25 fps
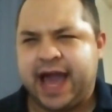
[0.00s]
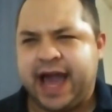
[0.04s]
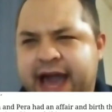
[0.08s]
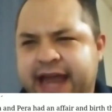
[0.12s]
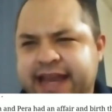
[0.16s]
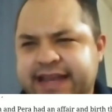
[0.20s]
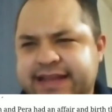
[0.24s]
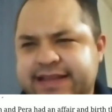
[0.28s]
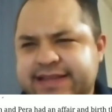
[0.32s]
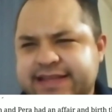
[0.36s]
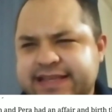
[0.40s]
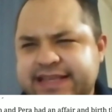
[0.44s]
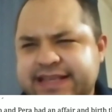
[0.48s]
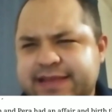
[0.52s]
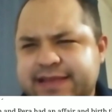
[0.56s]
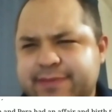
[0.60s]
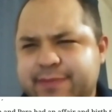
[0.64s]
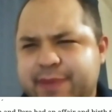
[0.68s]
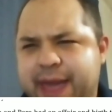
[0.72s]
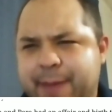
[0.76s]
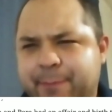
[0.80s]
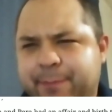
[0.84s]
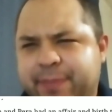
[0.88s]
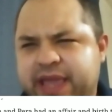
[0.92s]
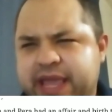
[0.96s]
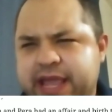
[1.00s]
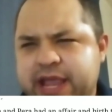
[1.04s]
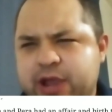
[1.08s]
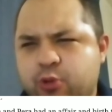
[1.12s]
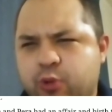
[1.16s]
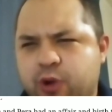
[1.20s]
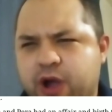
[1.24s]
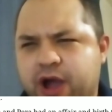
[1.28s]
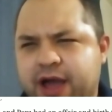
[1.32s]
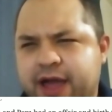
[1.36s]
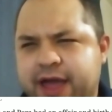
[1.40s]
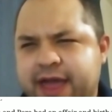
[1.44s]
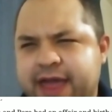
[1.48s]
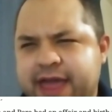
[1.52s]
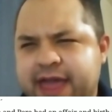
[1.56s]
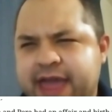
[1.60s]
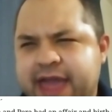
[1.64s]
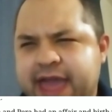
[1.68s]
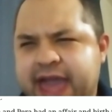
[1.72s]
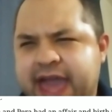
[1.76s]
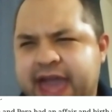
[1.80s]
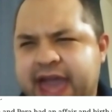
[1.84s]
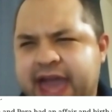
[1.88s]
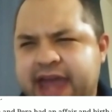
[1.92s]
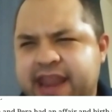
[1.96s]
Adim and Pira
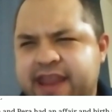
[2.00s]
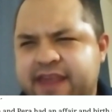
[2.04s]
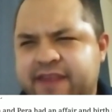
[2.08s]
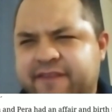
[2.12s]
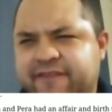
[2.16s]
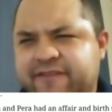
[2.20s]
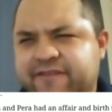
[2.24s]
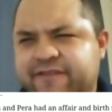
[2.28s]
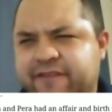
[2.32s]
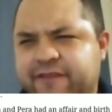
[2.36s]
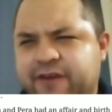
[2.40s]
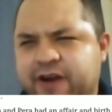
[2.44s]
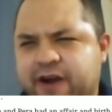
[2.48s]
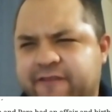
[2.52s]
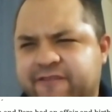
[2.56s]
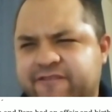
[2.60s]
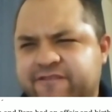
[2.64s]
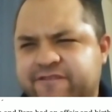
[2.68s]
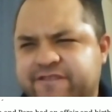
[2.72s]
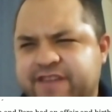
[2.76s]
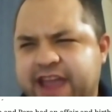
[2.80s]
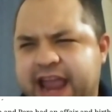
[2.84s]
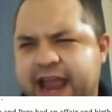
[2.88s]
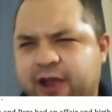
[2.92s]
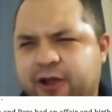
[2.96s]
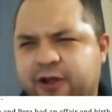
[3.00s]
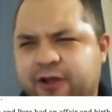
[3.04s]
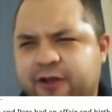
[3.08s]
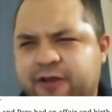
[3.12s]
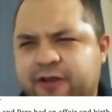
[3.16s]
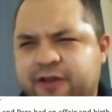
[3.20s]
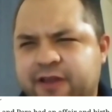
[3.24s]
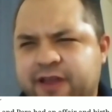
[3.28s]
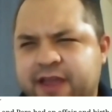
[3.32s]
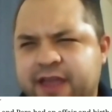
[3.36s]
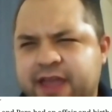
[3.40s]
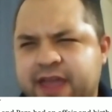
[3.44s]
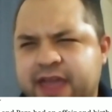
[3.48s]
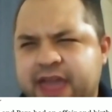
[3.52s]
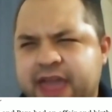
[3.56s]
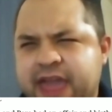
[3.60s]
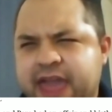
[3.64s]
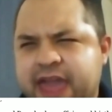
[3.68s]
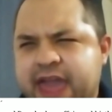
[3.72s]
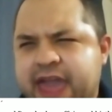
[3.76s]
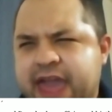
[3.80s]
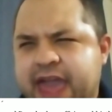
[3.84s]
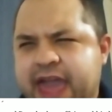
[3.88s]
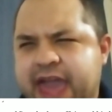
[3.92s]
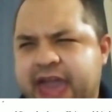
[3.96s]
had an affair
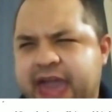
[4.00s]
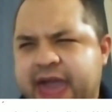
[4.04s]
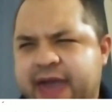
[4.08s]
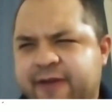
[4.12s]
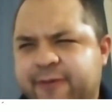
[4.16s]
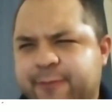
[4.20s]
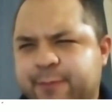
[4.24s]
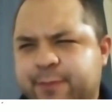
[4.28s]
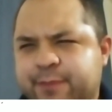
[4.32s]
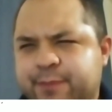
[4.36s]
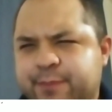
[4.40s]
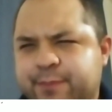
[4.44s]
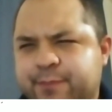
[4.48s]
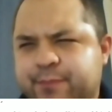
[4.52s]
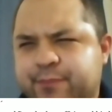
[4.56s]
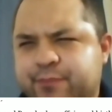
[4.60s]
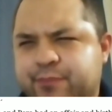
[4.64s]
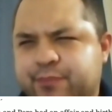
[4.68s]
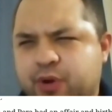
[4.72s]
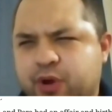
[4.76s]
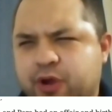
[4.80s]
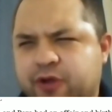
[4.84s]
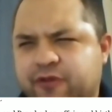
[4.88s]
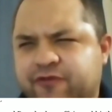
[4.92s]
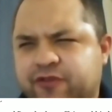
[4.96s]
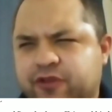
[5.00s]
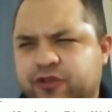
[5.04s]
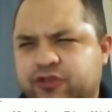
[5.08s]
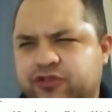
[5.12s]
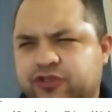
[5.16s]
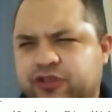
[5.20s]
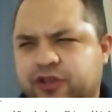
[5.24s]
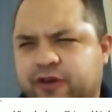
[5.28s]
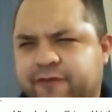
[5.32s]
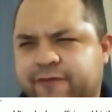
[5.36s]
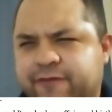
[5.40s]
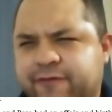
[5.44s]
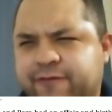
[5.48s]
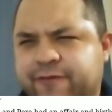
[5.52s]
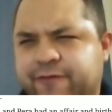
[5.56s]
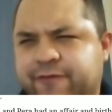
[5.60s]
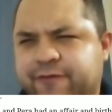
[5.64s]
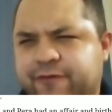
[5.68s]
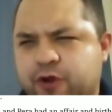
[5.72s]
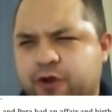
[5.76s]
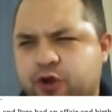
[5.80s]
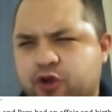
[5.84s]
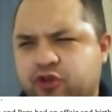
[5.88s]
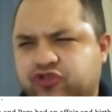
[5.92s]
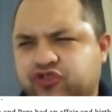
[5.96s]
and birthed the
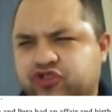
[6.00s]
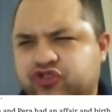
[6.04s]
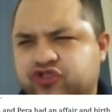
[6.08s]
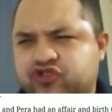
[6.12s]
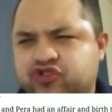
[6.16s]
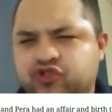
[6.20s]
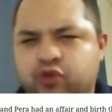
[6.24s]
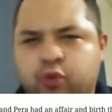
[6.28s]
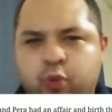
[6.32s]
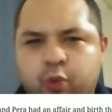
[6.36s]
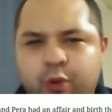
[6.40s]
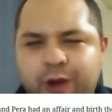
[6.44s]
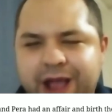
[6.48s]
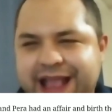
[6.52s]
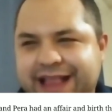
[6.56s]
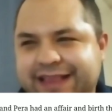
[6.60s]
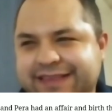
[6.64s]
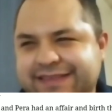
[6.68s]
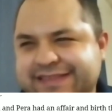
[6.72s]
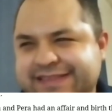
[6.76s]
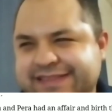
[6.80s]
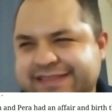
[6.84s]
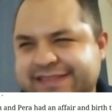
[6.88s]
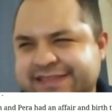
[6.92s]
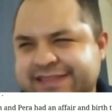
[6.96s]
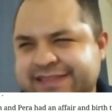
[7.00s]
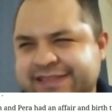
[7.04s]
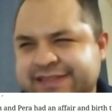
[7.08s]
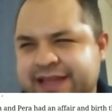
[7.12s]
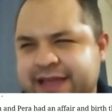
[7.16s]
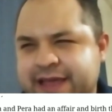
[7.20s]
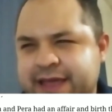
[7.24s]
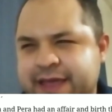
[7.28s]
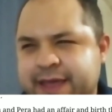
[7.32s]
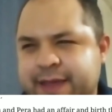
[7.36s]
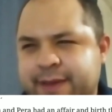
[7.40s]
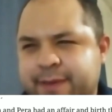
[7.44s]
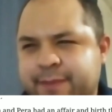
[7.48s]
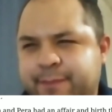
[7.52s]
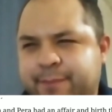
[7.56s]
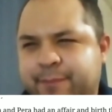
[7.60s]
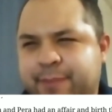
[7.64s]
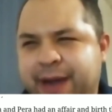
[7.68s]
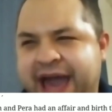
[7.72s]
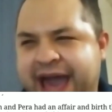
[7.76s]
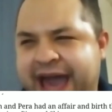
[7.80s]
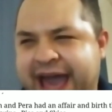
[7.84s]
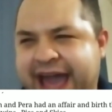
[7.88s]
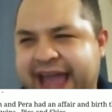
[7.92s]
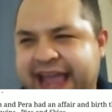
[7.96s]
first twins,
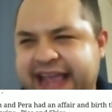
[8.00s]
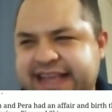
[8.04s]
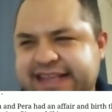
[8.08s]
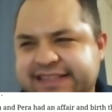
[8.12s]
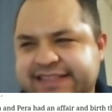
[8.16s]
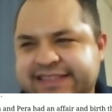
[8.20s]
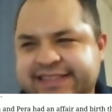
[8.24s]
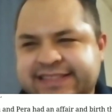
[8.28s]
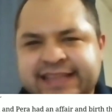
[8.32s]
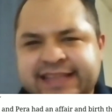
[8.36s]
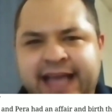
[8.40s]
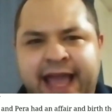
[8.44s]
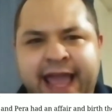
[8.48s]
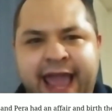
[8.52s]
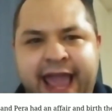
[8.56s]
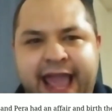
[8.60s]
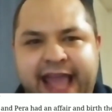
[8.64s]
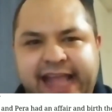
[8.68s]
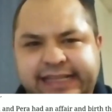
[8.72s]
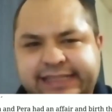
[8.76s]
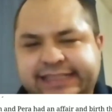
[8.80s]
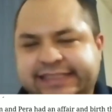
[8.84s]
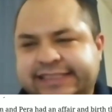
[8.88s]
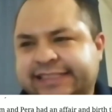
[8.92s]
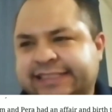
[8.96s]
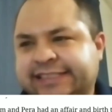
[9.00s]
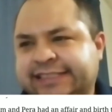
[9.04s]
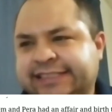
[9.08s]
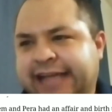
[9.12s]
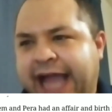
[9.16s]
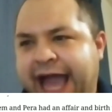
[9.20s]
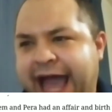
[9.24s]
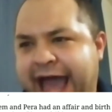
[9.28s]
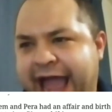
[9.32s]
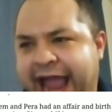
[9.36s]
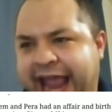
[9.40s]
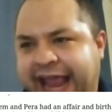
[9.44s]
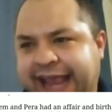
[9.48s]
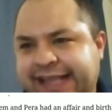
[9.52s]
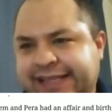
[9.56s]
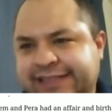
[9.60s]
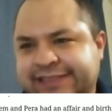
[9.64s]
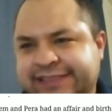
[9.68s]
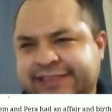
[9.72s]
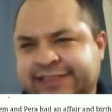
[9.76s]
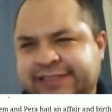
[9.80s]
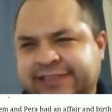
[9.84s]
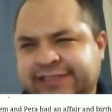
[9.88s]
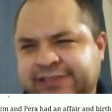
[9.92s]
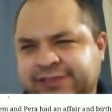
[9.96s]
Pies and
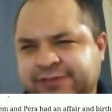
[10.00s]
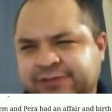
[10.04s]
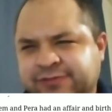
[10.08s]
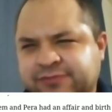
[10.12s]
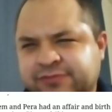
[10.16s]
Skies.